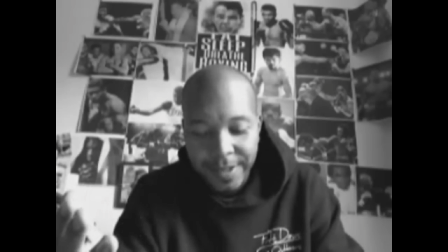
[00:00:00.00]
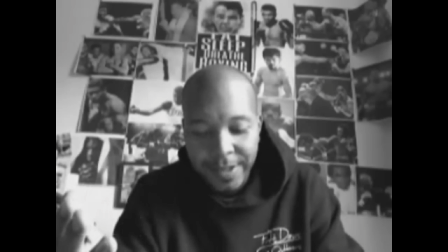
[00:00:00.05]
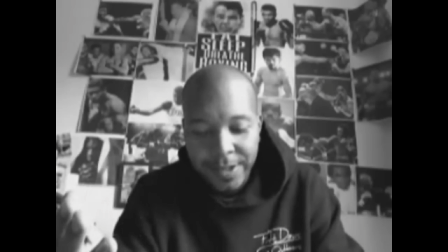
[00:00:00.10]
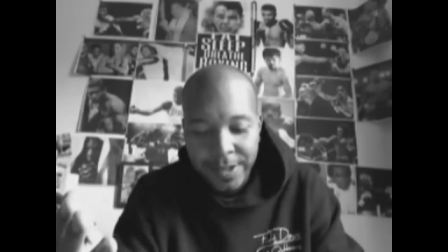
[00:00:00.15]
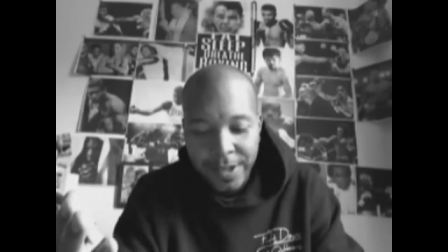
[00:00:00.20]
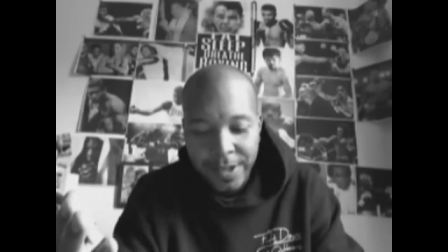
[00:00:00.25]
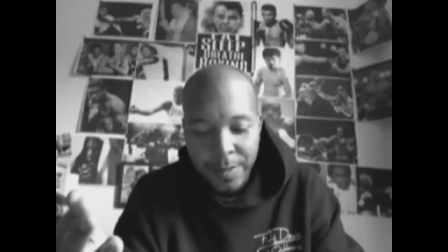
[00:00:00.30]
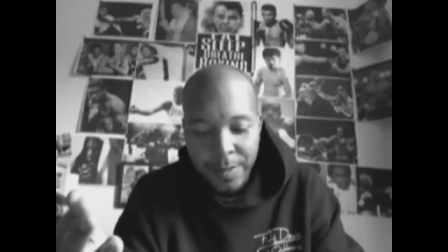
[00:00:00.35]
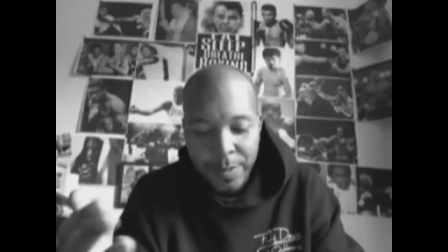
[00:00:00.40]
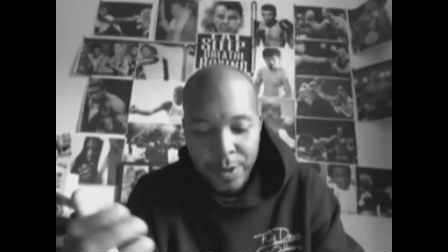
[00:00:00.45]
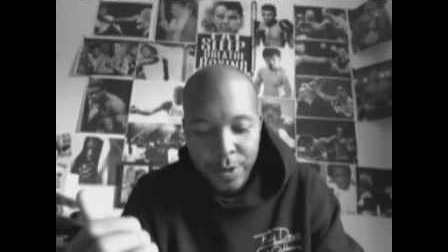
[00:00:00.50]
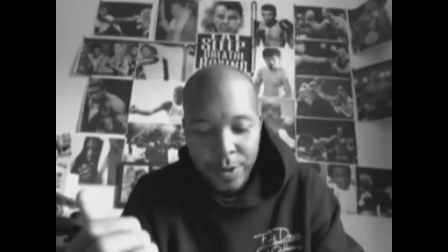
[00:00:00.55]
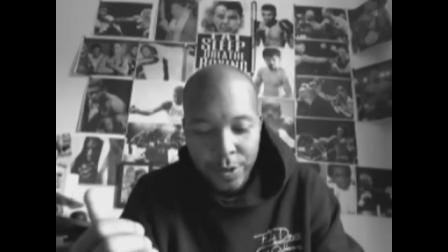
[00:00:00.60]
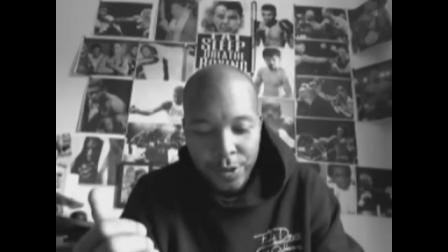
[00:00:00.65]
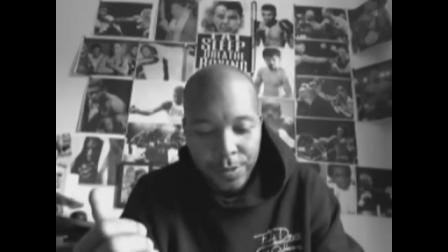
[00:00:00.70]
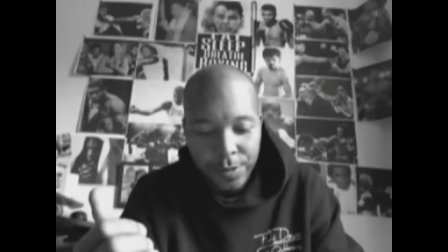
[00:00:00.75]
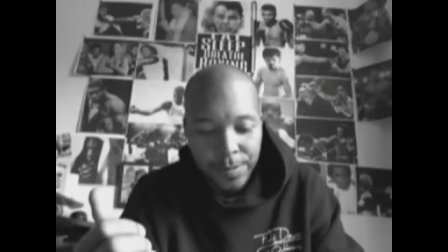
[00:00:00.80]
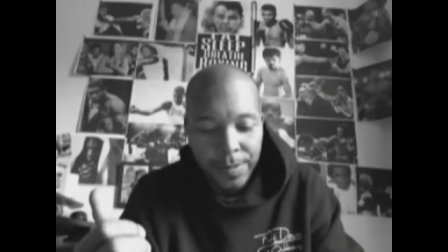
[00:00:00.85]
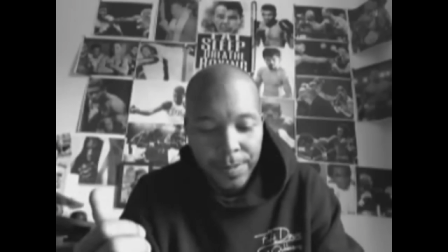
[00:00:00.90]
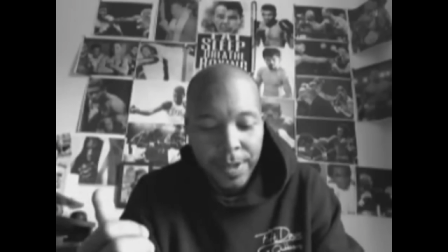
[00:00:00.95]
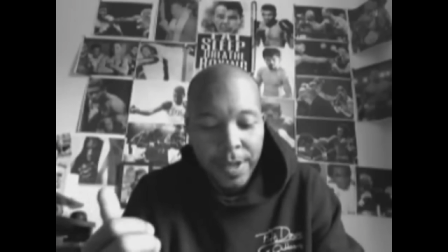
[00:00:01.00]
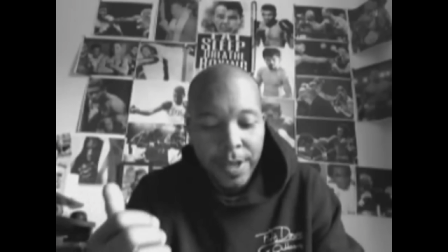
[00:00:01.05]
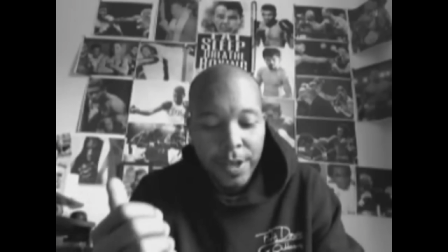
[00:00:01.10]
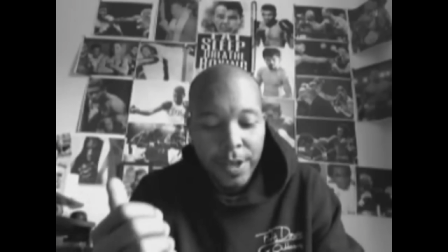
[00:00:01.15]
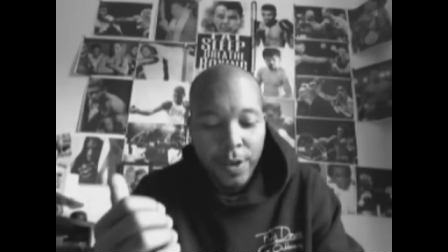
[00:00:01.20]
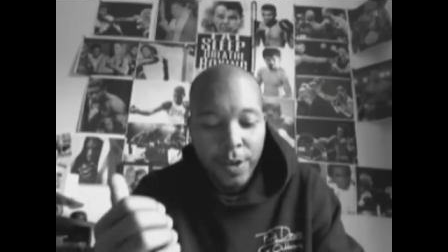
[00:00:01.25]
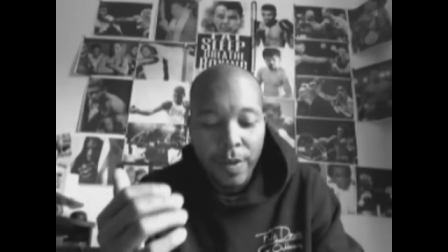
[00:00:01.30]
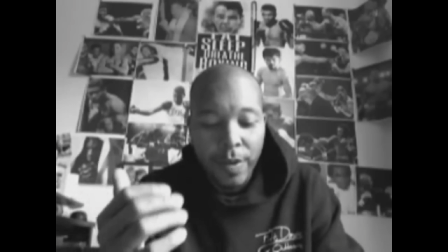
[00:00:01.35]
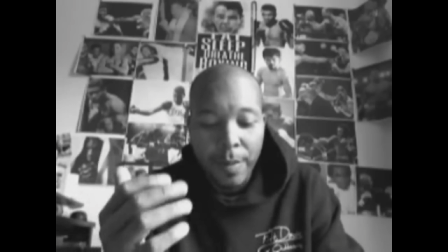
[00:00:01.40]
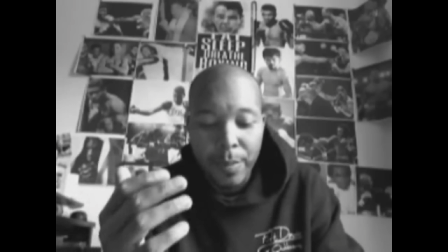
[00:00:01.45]
It's going to be awesome.
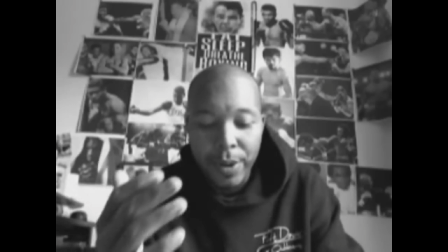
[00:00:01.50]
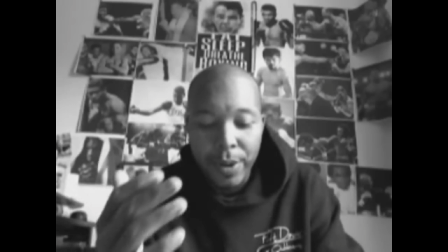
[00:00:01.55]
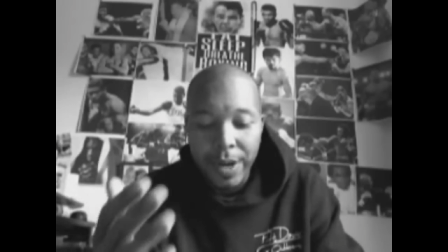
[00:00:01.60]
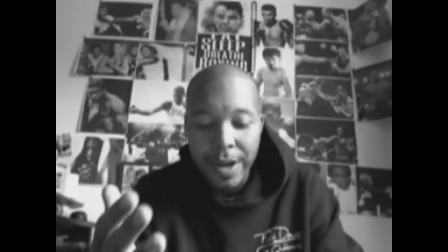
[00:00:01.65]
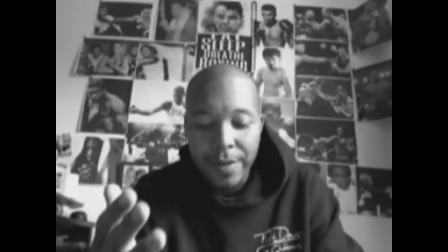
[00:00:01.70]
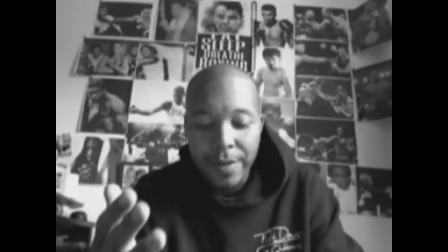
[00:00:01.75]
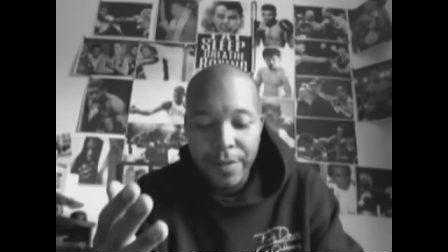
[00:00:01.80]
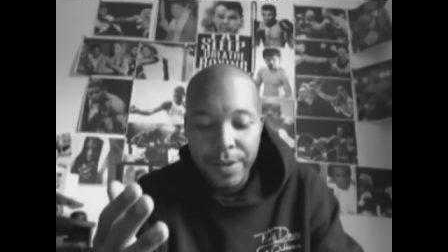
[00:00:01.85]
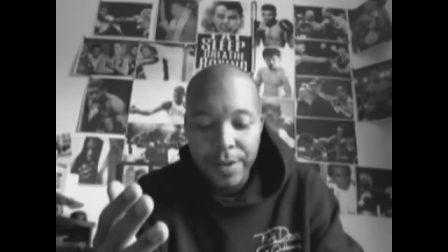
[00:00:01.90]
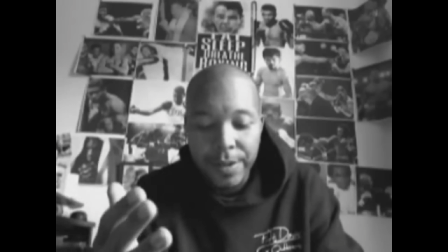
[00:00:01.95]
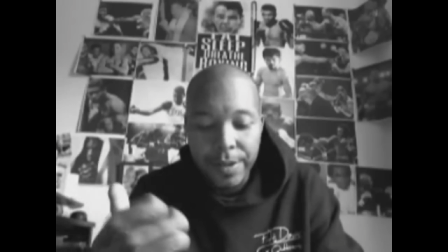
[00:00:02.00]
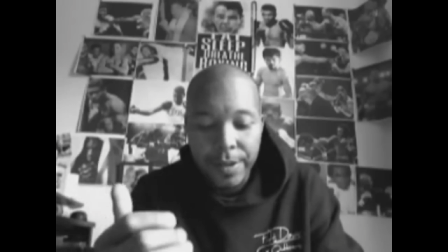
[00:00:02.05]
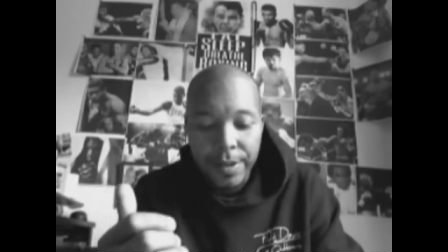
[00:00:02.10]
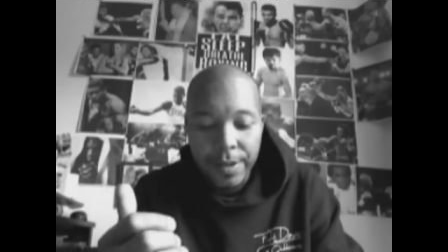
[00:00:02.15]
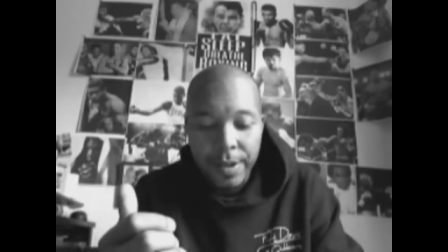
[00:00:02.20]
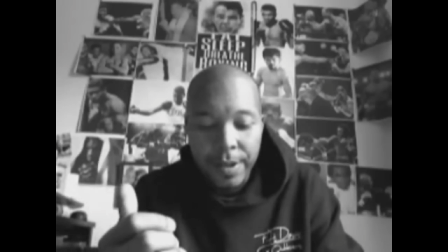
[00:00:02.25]
November 11th,